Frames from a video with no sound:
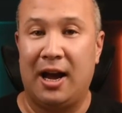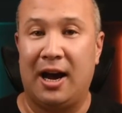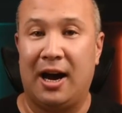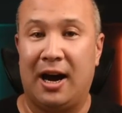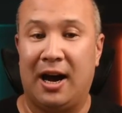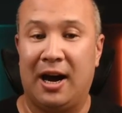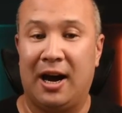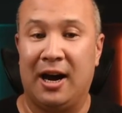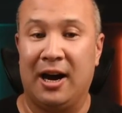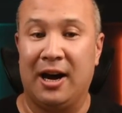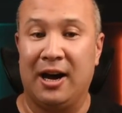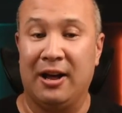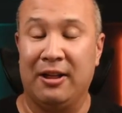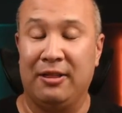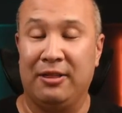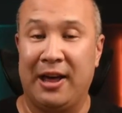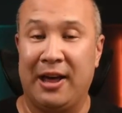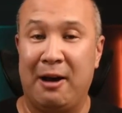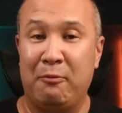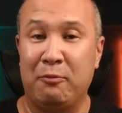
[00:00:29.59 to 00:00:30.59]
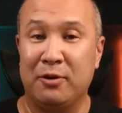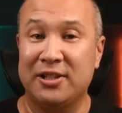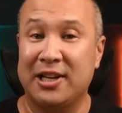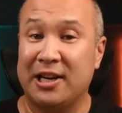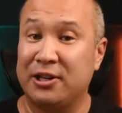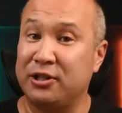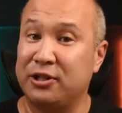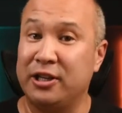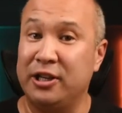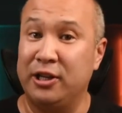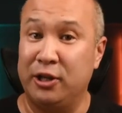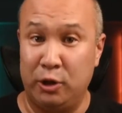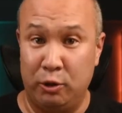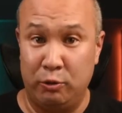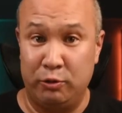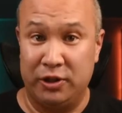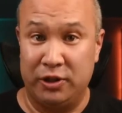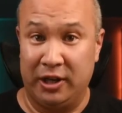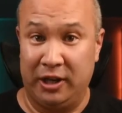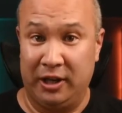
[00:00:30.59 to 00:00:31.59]
that was actually
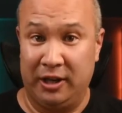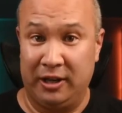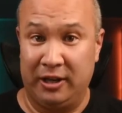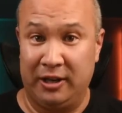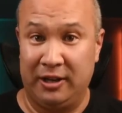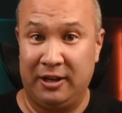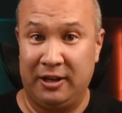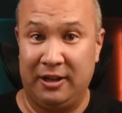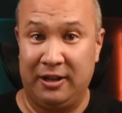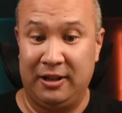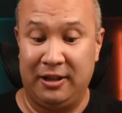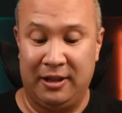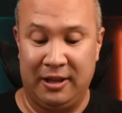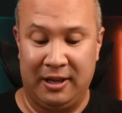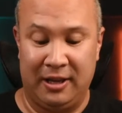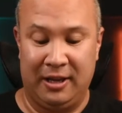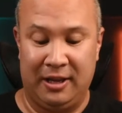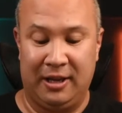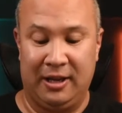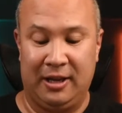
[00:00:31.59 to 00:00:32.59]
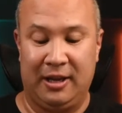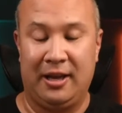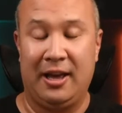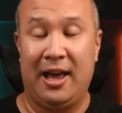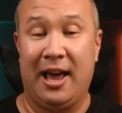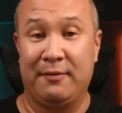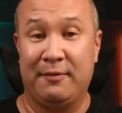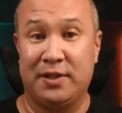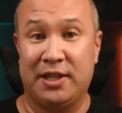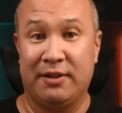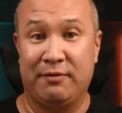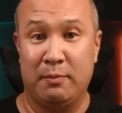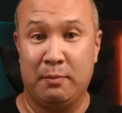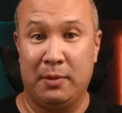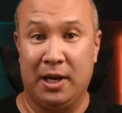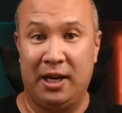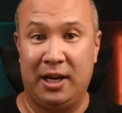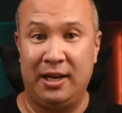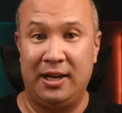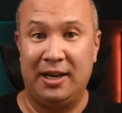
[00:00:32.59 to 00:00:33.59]
using the F7
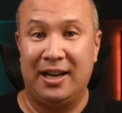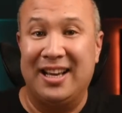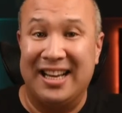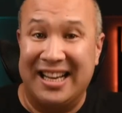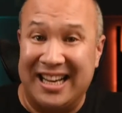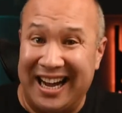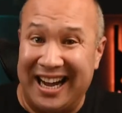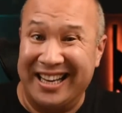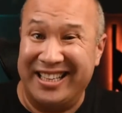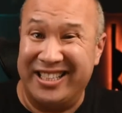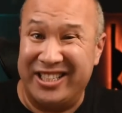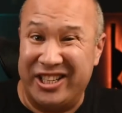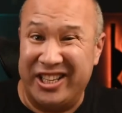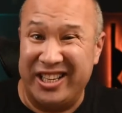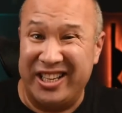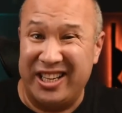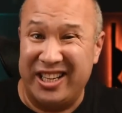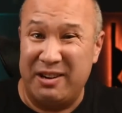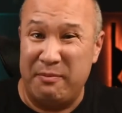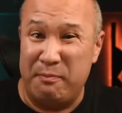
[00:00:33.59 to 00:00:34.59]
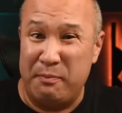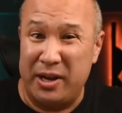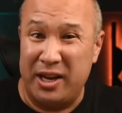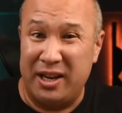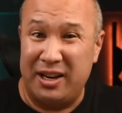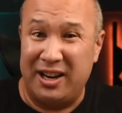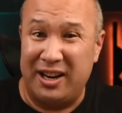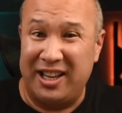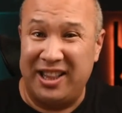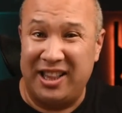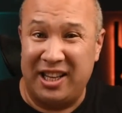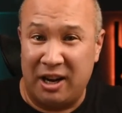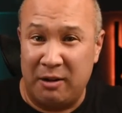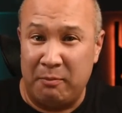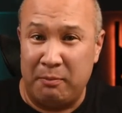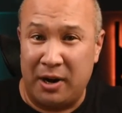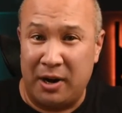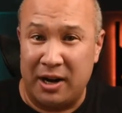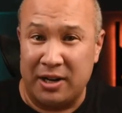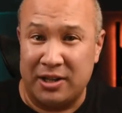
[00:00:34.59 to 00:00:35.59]
Mini. I cheated a bit in the
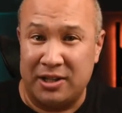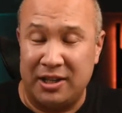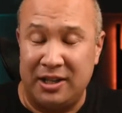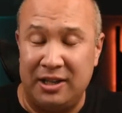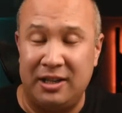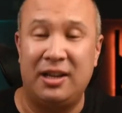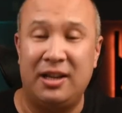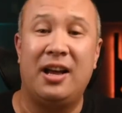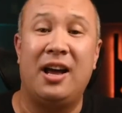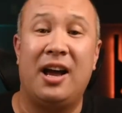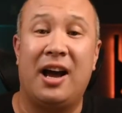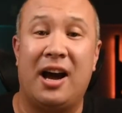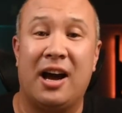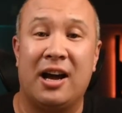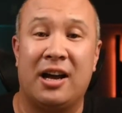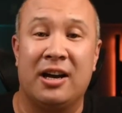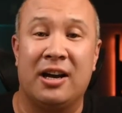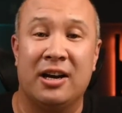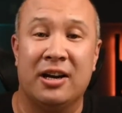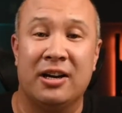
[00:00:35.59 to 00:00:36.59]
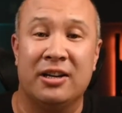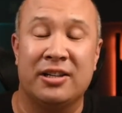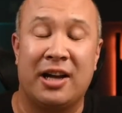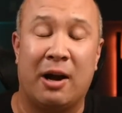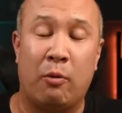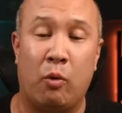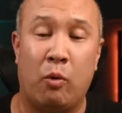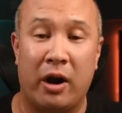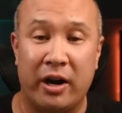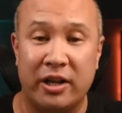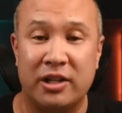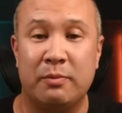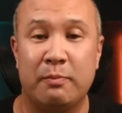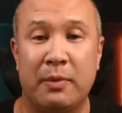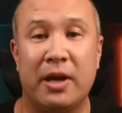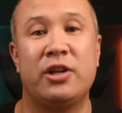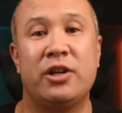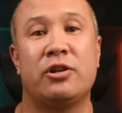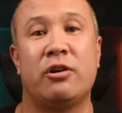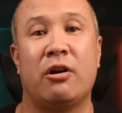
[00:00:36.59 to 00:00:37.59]
unboxing because I wanted to
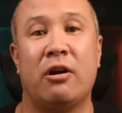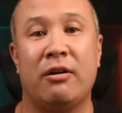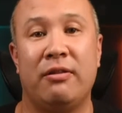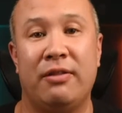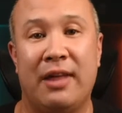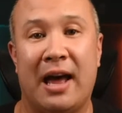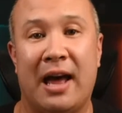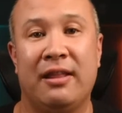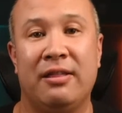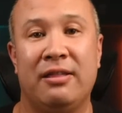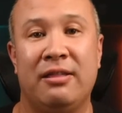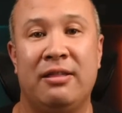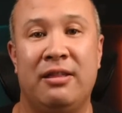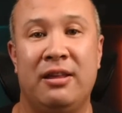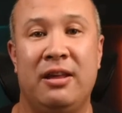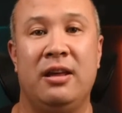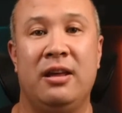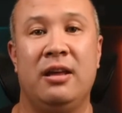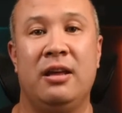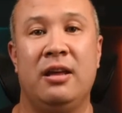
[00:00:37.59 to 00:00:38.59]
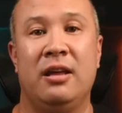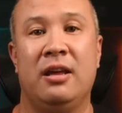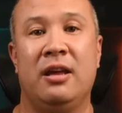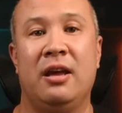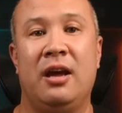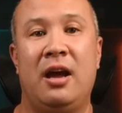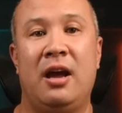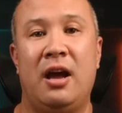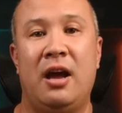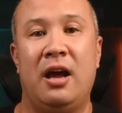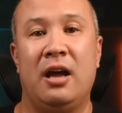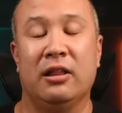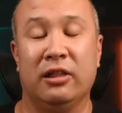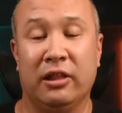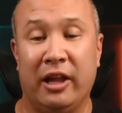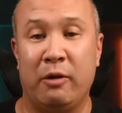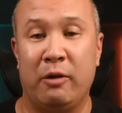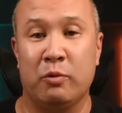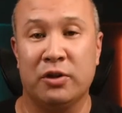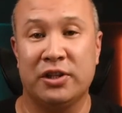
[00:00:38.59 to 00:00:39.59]
make sure that the
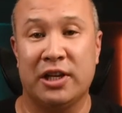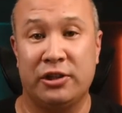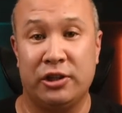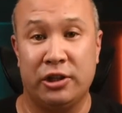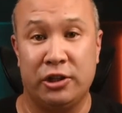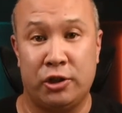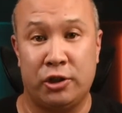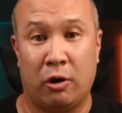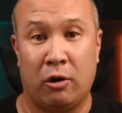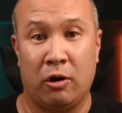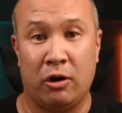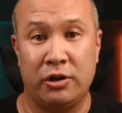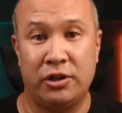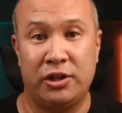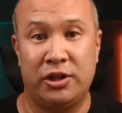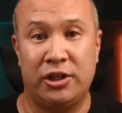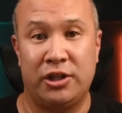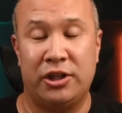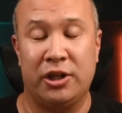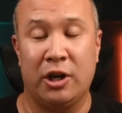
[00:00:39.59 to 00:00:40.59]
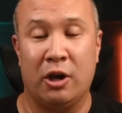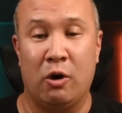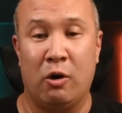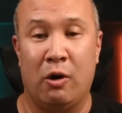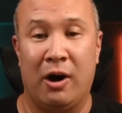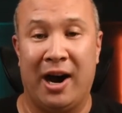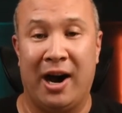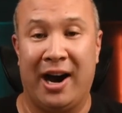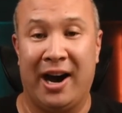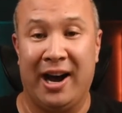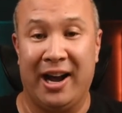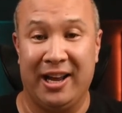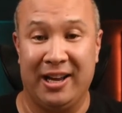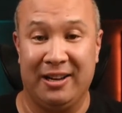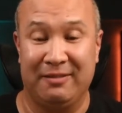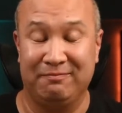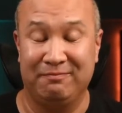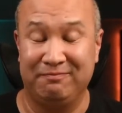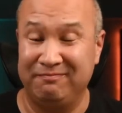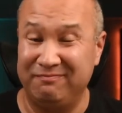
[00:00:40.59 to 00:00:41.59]
light was actually charged. So I
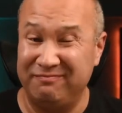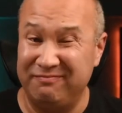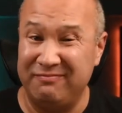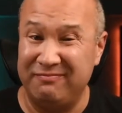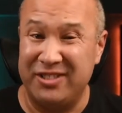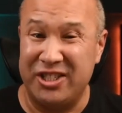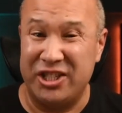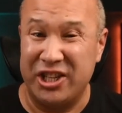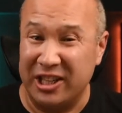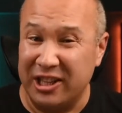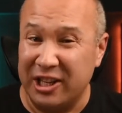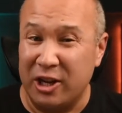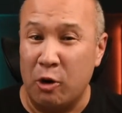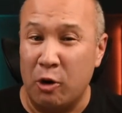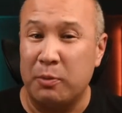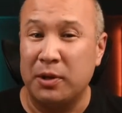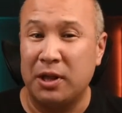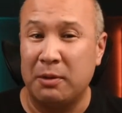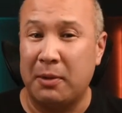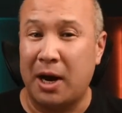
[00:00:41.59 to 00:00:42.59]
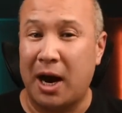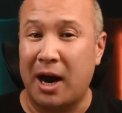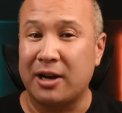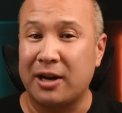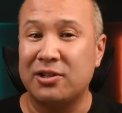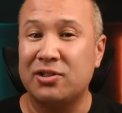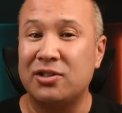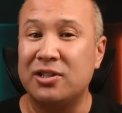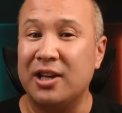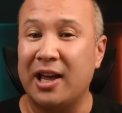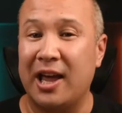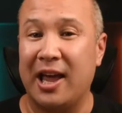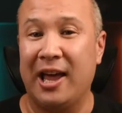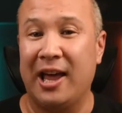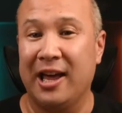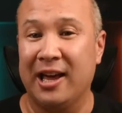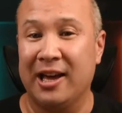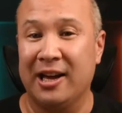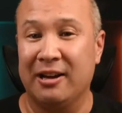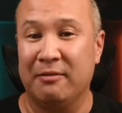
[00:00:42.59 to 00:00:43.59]
gently opened the box
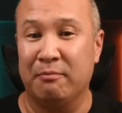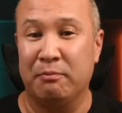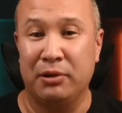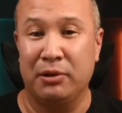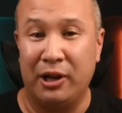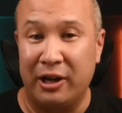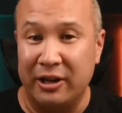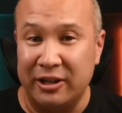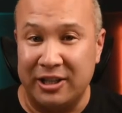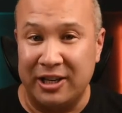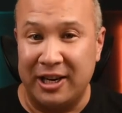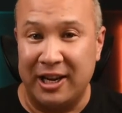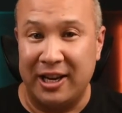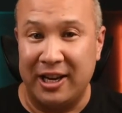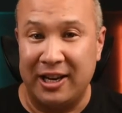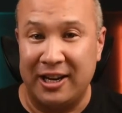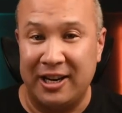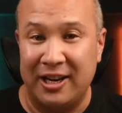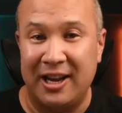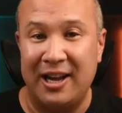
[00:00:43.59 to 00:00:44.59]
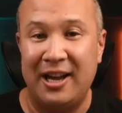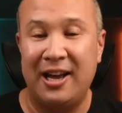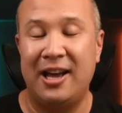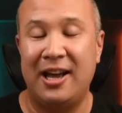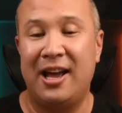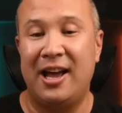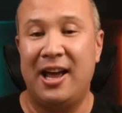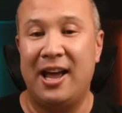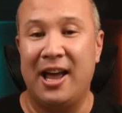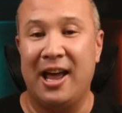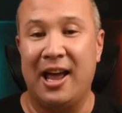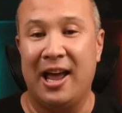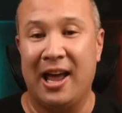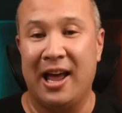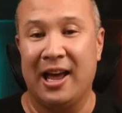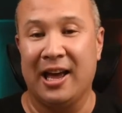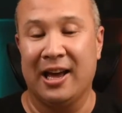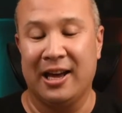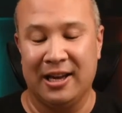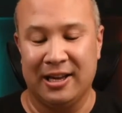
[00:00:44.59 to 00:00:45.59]
and plugged it in,
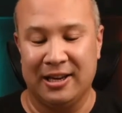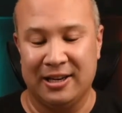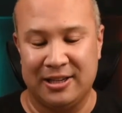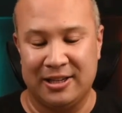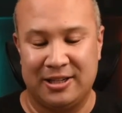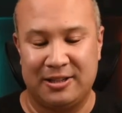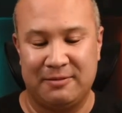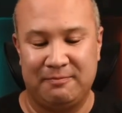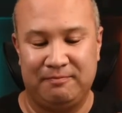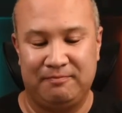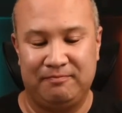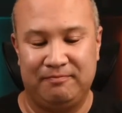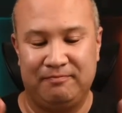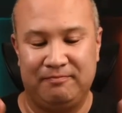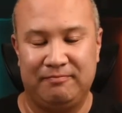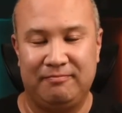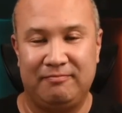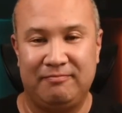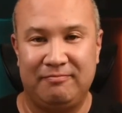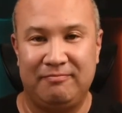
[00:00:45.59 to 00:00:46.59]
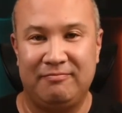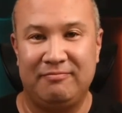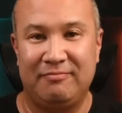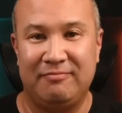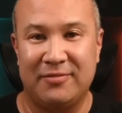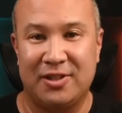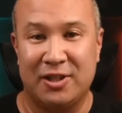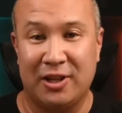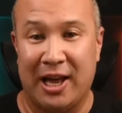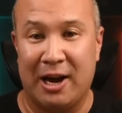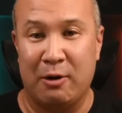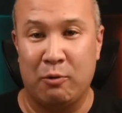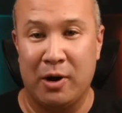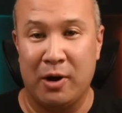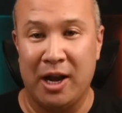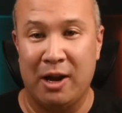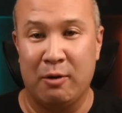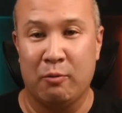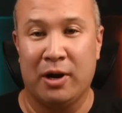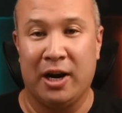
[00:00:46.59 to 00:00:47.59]
and so that
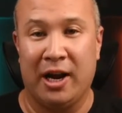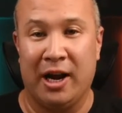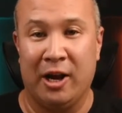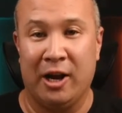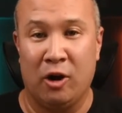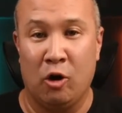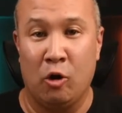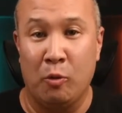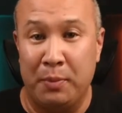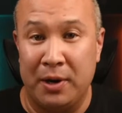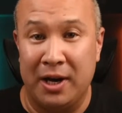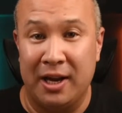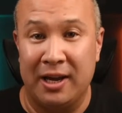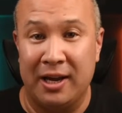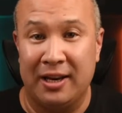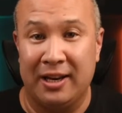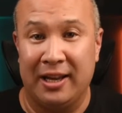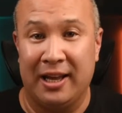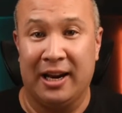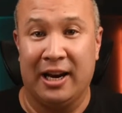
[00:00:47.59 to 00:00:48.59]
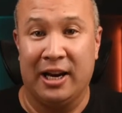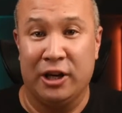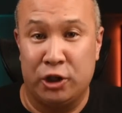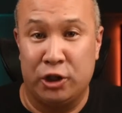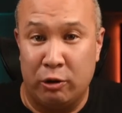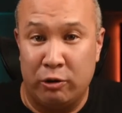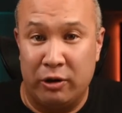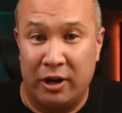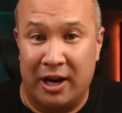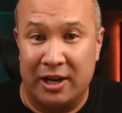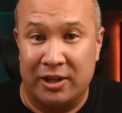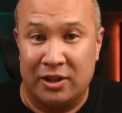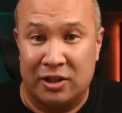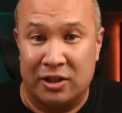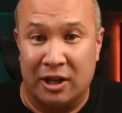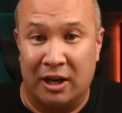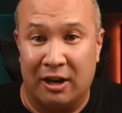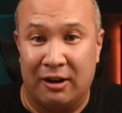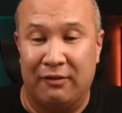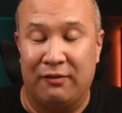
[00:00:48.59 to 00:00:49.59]
way when I open it and I show you guys
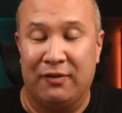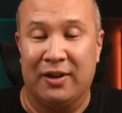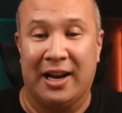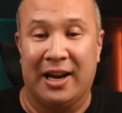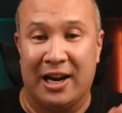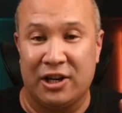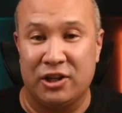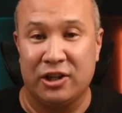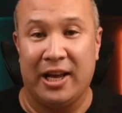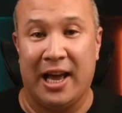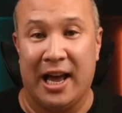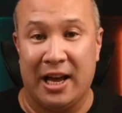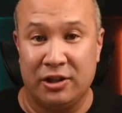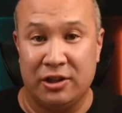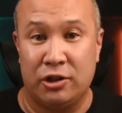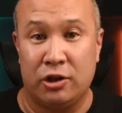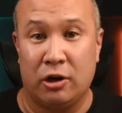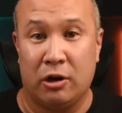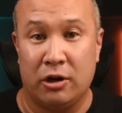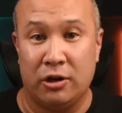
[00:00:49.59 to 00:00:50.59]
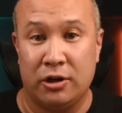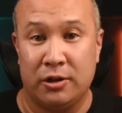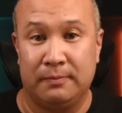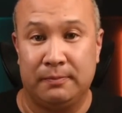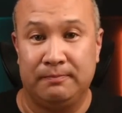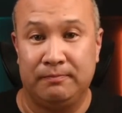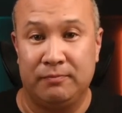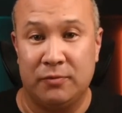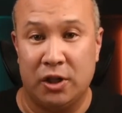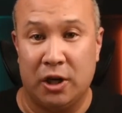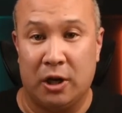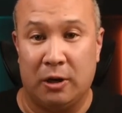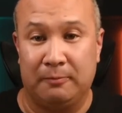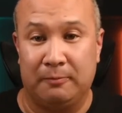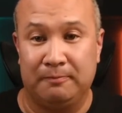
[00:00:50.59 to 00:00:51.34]
stuff, it actually has charge. So,